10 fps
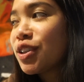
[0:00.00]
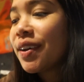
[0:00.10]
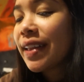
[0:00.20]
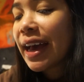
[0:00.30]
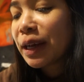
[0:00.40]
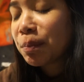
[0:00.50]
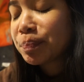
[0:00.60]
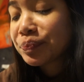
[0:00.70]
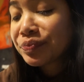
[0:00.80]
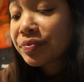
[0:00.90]
So like,
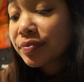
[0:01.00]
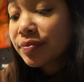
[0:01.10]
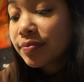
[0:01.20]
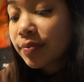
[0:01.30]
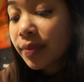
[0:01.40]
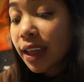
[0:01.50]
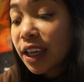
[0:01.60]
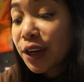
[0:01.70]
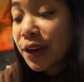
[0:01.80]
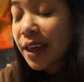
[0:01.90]

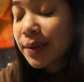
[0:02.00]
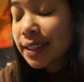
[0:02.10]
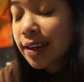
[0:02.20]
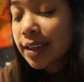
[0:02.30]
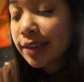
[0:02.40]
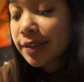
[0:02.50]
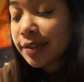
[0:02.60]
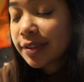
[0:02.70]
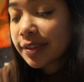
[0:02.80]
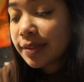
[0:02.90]
you know, that was kind of
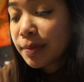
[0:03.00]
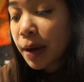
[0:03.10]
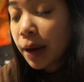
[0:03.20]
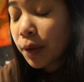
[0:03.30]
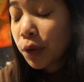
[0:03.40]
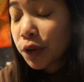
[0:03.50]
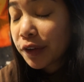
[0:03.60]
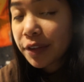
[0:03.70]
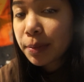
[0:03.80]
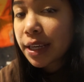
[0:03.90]
all
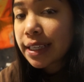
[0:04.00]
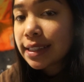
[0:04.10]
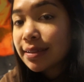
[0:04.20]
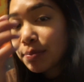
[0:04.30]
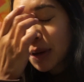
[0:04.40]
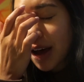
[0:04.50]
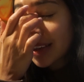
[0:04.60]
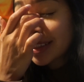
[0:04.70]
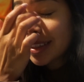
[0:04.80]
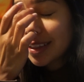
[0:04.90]
over the place,
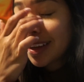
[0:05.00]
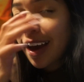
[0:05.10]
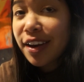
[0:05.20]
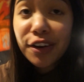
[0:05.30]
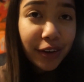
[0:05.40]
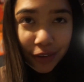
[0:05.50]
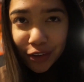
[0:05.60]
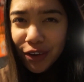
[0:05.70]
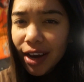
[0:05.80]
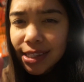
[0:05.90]
but I don't know.
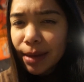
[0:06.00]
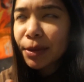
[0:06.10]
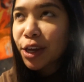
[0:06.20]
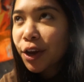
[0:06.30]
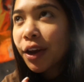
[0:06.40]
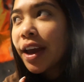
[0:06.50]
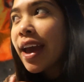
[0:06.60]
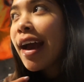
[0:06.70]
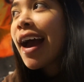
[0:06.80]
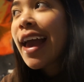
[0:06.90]
You guys let me know
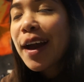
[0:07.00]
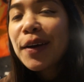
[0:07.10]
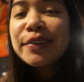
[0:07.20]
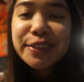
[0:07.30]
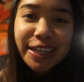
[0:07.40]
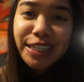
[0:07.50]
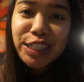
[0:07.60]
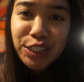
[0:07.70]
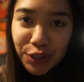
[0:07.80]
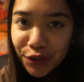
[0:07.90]
how I've
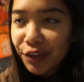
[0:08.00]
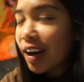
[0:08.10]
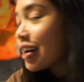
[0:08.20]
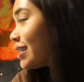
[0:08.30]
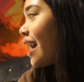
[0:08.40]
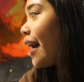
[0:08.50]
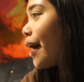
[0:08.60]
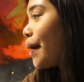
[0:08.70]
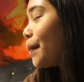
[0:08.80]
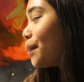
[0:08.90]
done so far.
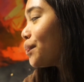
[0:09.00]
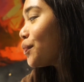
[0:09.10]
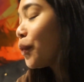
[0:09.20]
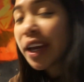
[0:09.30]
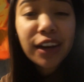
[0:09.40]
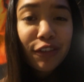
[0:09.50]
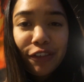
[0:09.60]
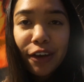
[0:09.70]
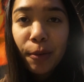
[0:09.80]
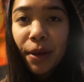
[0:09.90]
Um, we're gonna
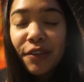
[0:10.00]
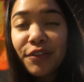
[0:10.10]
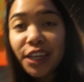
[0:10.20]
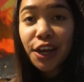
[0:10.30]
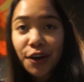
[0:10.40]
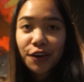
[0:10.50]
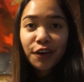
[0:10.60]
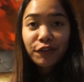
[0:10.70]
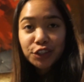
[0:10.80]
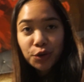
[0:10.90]
film a
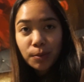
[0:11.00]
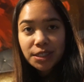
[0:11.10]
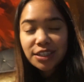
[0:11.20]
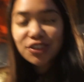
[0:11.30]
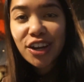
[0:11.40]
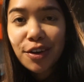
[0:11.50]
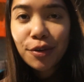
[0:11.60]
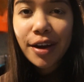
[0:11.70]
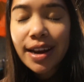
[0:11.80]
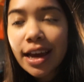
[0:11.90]
video for Thomas's
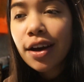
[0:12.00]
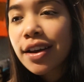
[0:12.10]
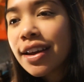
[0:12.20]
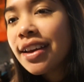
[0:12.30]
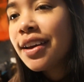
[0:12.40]
channel right now.